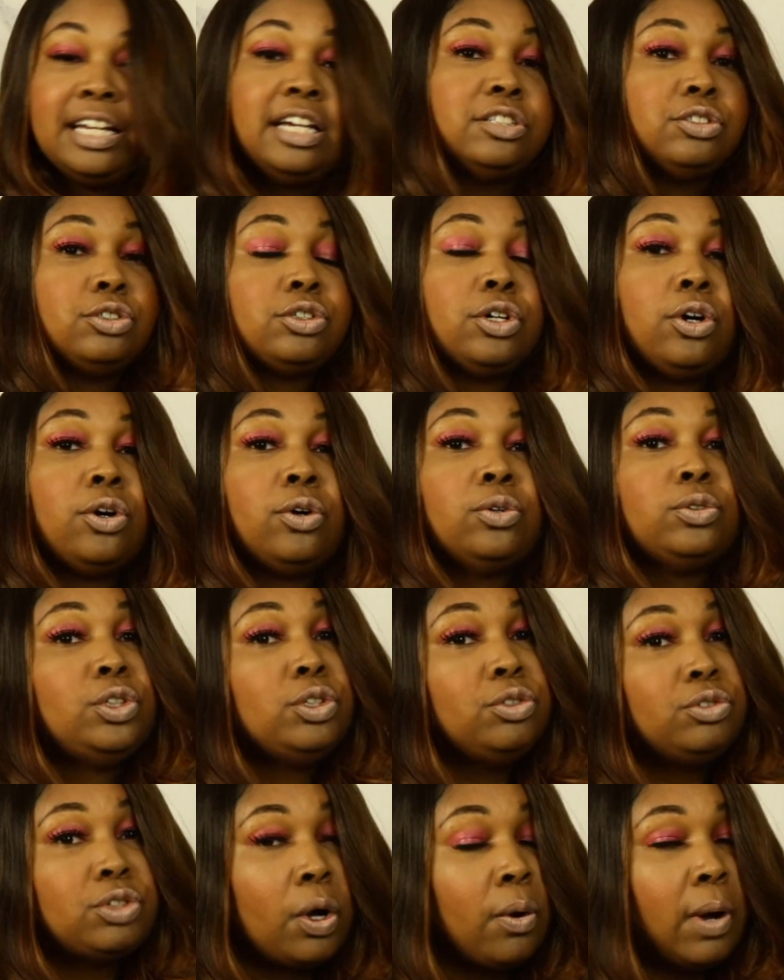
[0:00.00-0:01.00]
So
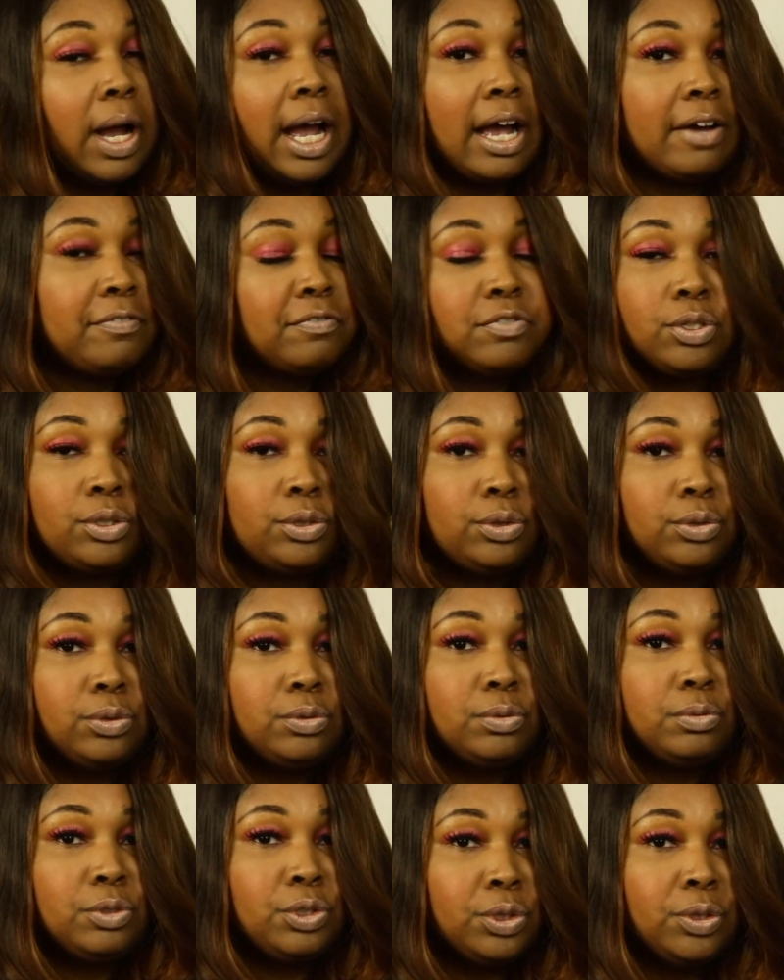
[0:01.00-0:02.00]
you don't have to
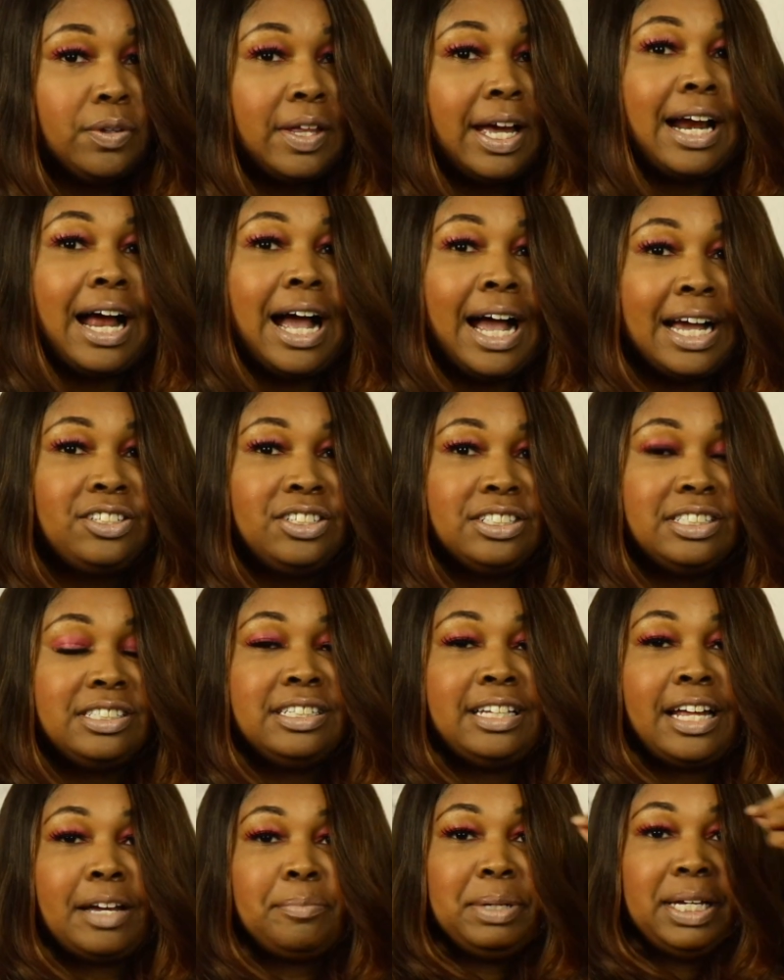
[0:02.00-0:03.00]
do that. I just
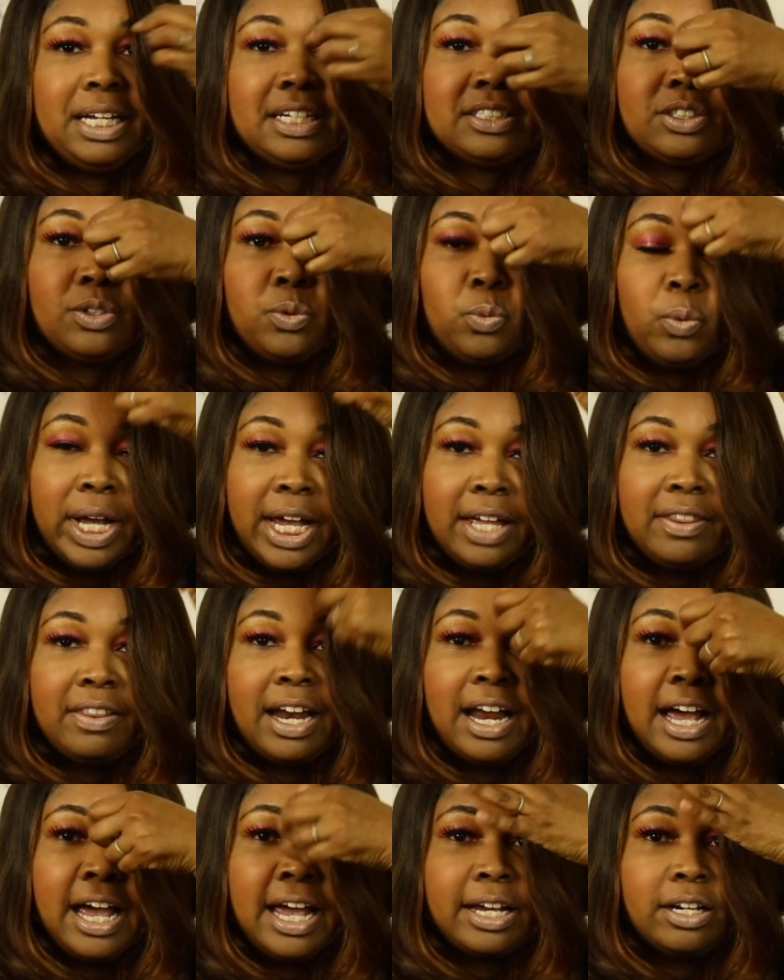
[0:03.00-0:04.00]
did that because the way that
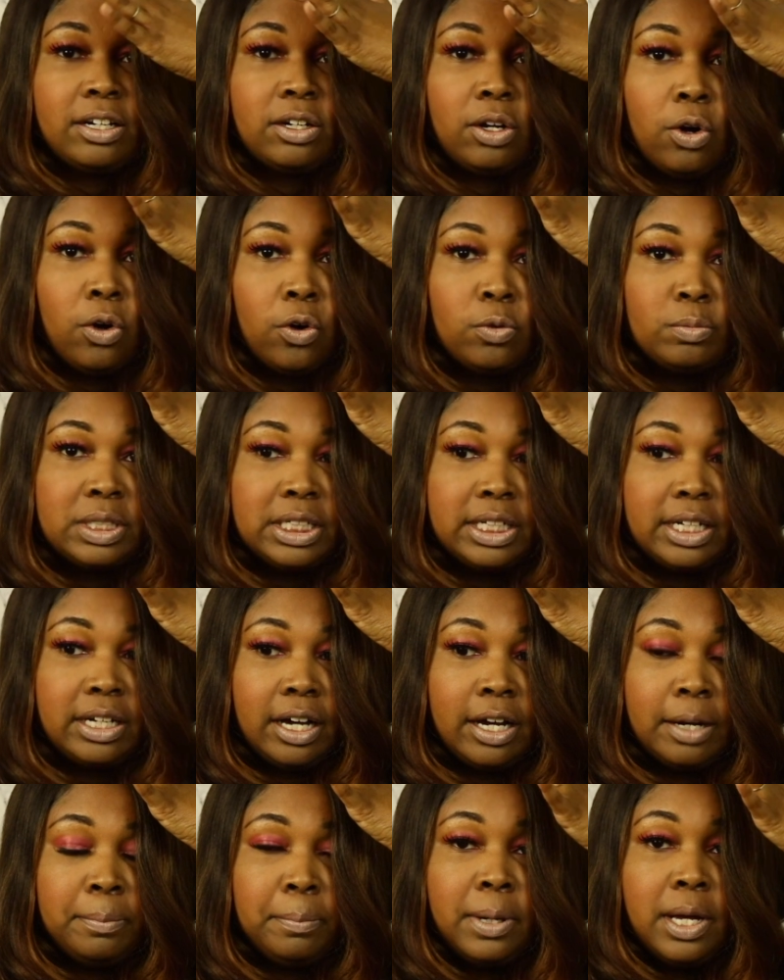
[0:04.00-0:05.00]
I combed it
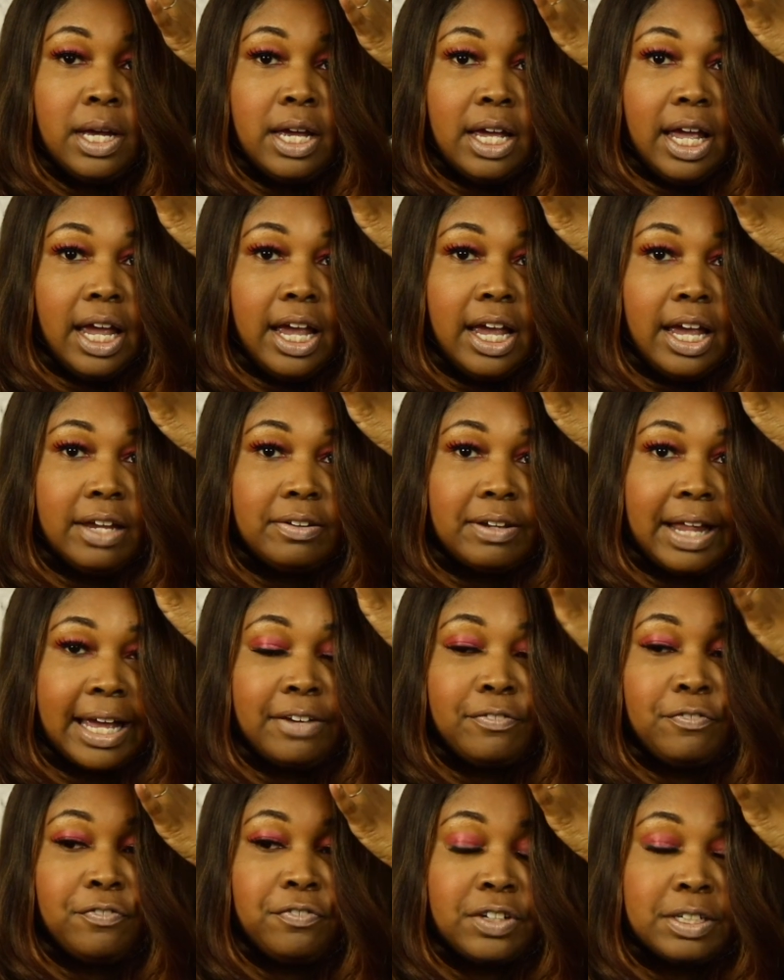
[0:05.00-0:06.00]
up and like
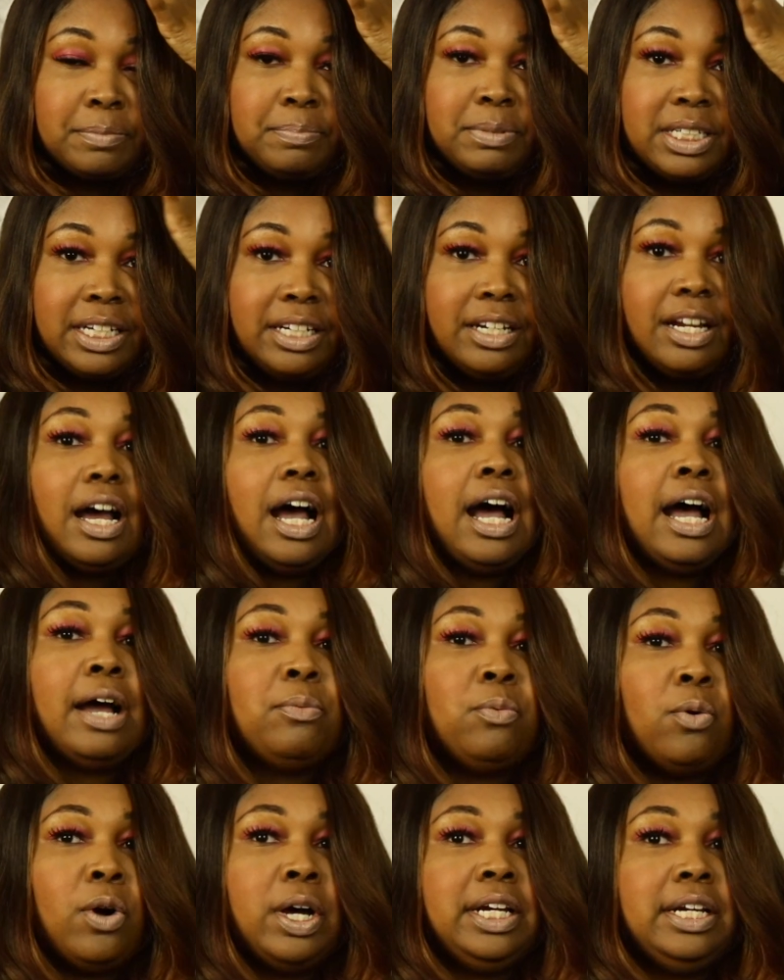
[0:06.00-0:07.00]
flipped it, I
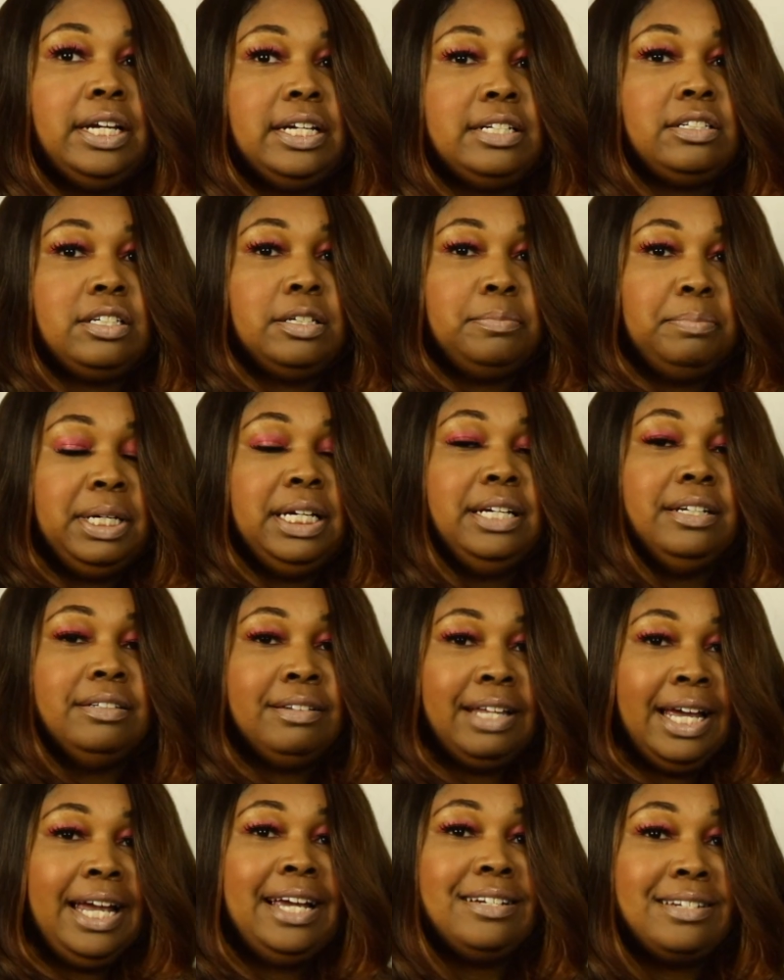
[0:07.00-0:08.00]
wanted it to be
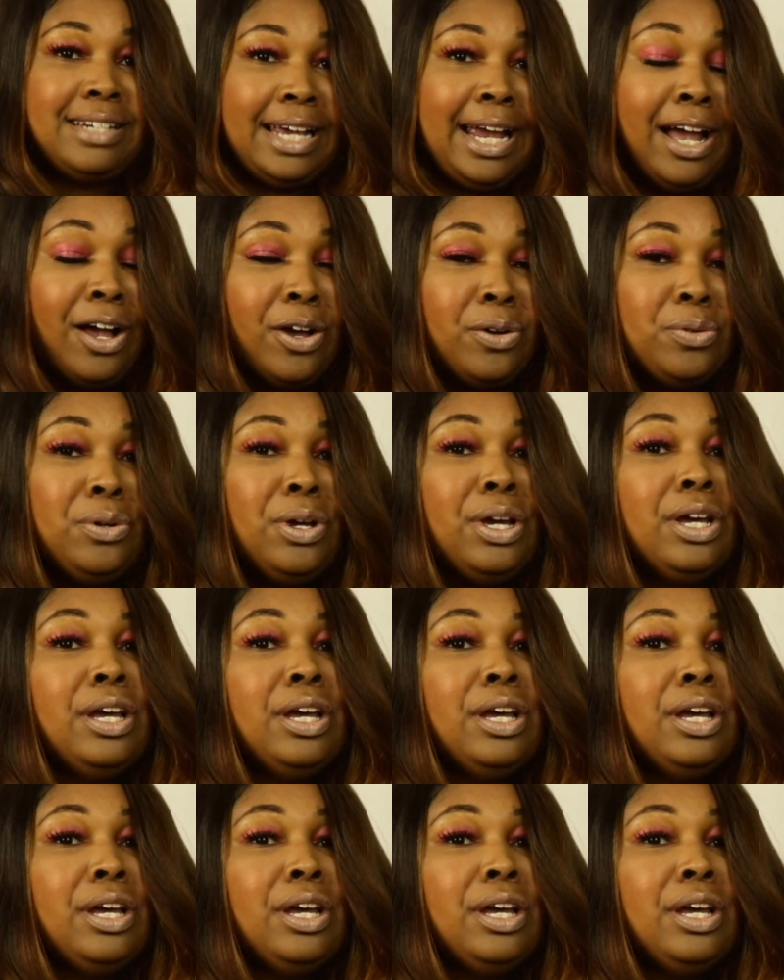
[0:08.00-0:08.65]
laid down,